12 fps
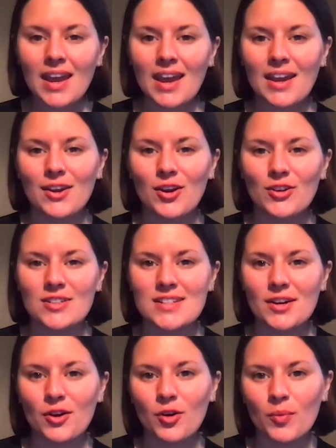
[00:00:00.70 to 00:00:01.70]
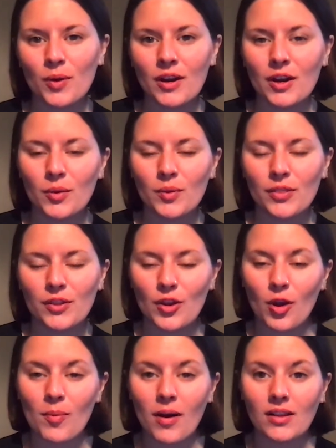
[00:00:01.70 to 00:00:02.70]
Hey y'all, Sarah Ulmer here with the
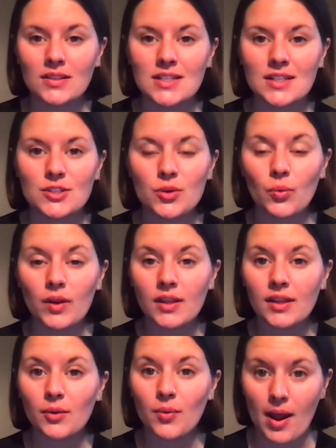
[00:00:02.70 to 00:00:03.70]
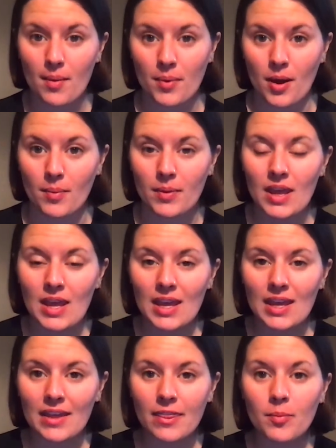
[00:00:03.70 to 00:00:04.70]
Y'all Politics Weekly Wrap Up.
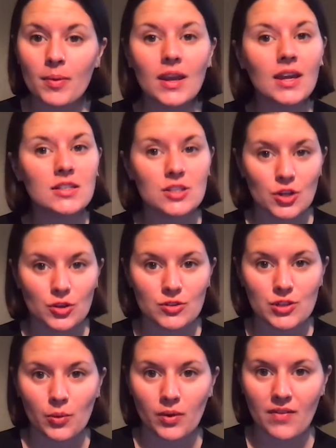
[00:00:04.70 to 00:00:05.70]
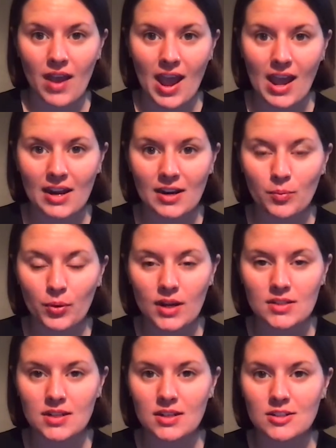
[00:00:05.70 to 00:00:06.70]
In the biggest news that we've had,
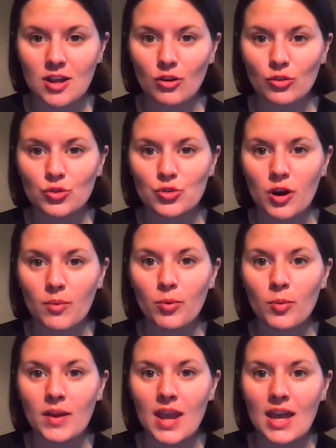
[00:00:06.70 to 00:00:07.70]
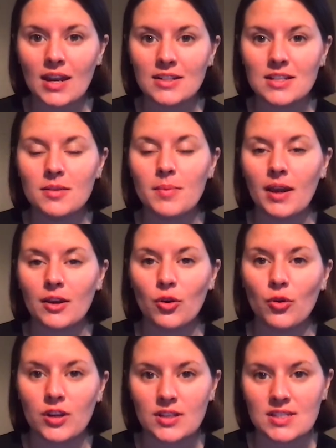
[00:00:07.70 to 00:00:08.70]
President Donald Trump will be headed to the
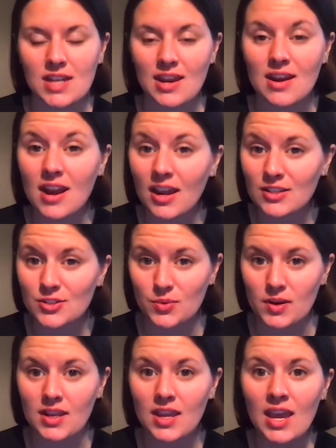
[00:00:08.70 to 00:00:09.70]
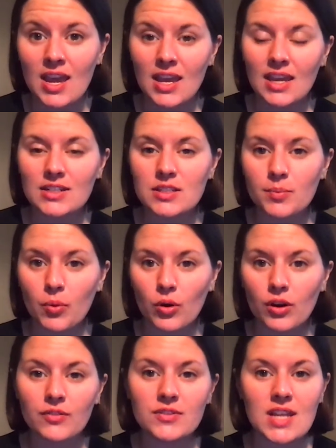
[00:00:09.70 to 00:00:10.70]
Magnolia State next week in
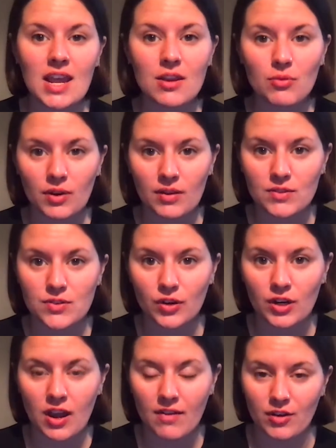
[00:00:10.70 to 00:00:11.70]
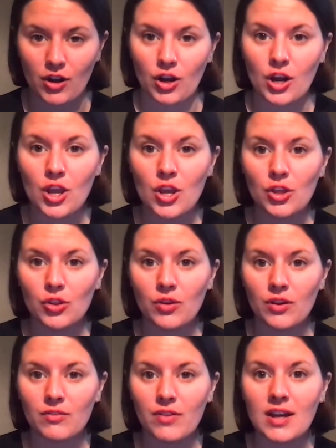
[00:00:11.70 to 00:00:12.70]
support of Tate Reeves for governor. You
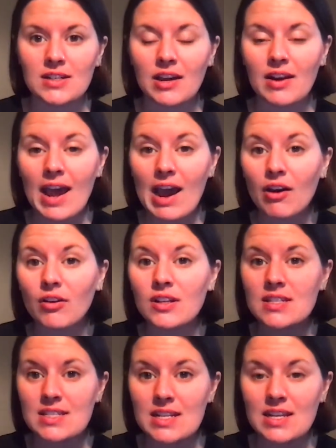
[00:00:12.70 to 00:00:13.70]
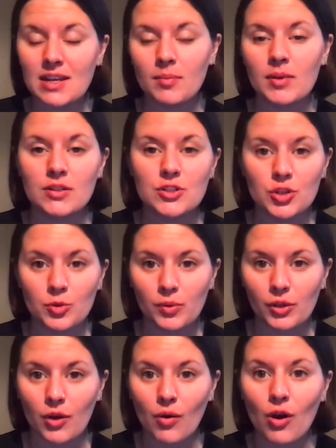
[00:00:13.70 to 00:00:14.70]
can find out how to see him in
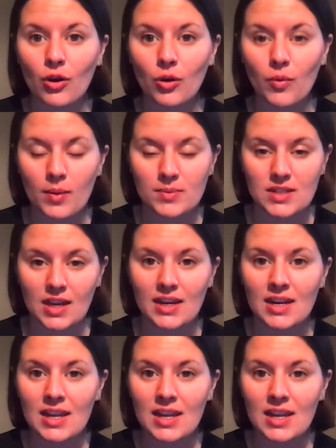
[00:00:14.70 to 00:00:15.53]
Tupelo on our website